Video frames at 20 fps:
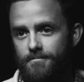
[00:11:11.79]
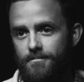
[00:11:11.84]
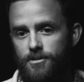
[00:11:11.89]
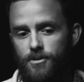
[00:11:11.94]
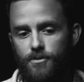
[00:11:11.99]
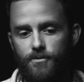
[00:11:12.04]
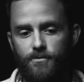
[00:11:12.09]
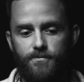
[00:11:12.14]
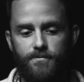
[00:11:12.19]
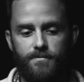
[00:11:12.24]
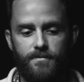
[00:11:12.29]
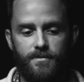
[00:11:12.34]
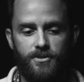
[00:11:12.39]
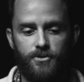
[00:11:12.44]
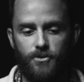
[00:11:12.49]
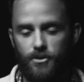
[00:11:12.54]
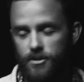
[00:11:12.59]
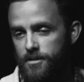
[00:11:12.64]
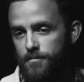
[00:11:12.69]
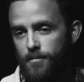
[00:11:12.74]
You've
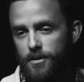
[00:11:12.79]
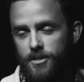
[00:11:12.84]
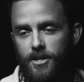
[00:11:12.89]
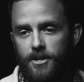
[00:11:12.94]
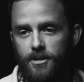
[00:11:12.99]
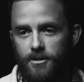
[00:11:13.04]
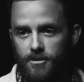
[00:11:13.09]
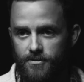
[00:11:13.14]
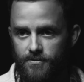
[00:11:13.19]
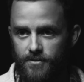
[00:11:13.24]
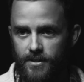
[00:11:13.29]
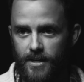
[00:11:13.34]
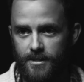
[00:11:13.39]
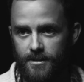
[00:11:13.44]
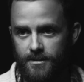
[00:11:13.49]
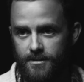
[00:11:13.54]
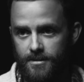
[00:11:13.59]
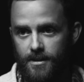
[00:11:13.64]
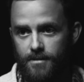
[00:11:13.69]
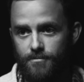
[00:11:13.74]
sourced the materials for that
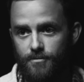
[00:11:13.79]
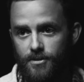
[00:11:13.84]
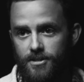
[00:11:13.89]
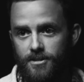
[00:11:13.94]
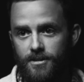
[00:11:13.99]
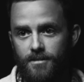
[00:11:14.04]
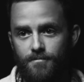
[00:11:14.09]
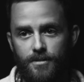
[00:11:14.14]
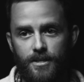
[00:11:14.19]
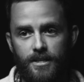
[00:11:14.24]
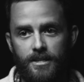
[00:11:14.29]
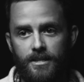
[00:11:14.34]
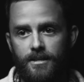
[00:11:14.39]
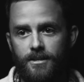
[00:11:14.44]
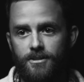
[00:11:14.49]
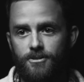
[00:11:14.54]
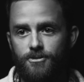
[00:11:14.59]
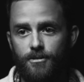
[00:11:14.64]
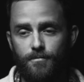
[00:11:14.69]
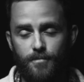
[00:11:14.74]
design, which can be
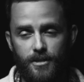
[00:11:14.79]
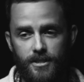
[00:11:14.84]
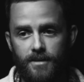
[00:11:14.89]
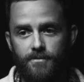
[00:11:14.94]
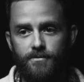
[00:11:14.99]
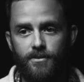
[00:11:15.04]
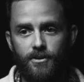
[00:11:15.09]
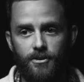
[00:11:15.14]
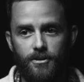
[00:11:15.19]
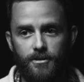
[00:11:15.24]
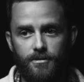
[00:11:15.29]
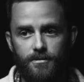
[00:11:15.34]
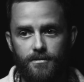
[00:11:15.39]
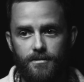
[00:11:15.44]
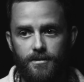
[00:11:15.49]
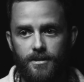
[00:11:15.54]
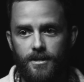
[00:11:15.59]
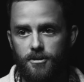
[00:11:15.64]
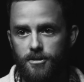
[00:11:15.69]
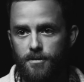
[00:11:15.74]
extremely difficult,
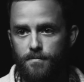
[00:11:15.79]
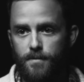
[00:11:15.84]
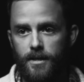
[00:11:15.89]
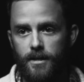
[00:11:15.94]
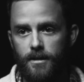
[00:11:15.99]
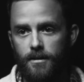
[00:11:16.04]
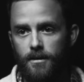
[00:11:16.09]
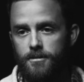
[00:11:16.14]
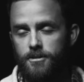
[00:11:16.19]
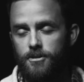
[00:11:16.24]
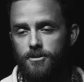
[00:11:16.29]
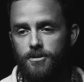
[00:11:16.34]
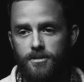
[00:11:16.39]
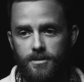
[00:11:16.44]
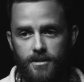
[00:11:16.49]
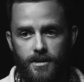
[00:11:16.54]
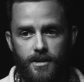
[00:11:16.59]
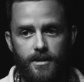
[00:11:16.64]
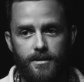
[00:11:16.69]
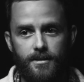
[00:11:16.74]
depending on your
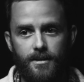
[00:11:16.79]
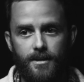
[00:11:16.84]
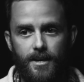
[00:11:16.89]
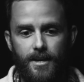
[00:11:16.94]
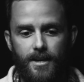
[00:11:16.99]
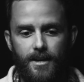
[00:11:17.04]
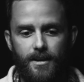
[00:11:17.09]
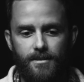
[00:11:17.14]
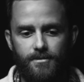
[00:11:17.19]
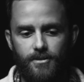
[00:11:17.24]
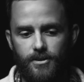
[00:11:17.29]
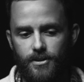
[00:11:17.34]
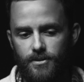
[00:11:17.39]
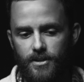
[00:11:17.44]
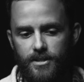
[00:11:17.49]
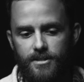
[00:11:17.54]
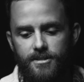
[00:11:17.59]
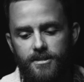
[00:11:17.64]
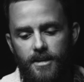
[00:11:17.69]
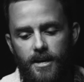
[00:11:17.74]
design. Like,
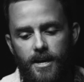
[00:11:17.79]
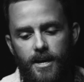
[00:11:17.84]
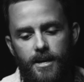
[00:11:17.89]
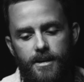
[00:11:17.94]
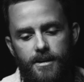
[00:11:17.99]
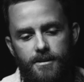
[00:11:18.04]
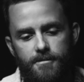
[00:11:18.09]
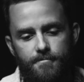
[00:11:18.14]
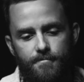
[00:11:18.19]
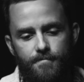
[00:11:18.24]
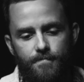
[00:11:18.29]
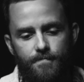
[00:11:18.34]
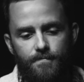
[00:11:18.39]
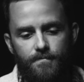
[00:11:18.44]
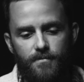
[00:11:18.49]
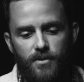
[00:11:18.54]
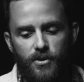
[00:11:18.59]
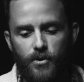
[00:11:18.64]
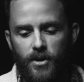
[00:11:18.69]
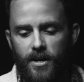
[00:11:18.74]
let's say
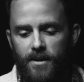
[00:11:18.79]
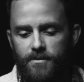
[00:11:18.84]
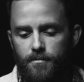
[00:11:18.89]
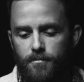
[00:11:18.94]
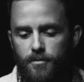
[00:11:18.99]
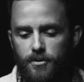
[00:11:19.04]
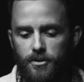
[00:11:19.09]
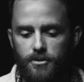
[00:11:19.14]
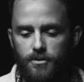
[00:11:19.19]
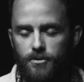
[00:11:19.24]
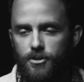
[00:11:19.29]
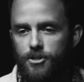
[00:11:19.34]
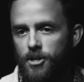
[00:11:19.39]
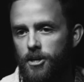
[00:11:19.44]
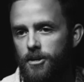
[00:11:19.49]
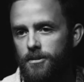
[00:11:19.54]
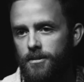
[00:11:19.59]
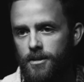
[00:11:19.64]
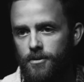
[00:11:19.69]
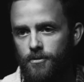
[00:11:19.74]
you have a blue
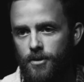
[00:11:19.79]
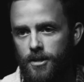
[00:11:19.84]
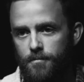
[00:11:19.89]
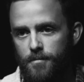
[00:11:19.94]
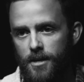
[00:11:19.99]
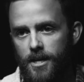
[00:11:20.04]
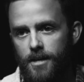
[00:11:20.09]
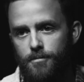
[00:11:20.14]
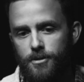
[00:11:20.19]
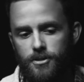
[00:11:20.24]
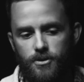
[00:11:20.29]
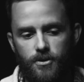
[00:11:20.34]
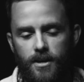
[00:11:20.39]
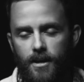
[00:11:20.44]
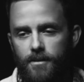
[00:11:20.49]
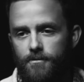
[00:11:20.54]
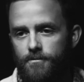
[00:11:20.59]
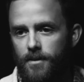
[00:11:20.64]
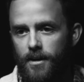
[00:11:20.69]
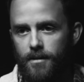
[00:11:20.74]
shirt that you want to make, but you
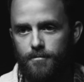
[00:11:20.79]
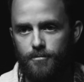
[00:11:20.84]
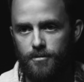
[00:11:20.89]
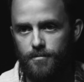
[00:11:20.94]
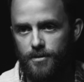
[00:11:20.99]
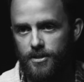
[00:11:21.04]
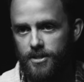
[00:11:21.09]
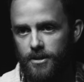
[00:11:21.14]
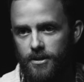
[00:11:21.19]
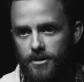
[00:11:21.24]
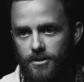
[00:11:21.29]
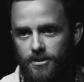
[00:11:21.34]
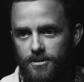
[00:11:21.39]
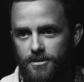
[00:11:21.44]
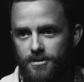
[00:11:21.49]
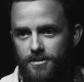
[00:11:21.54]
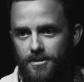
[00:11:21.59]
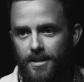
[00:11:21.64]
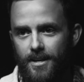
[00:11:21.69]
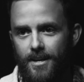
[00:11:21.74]
can't find blue
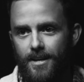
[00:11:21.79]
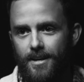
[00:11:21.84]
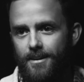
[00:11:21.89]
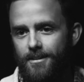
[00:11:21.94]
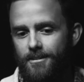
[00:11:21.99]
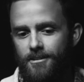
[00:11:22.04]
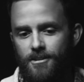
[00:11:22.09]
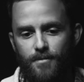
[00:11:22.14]
materials. Right.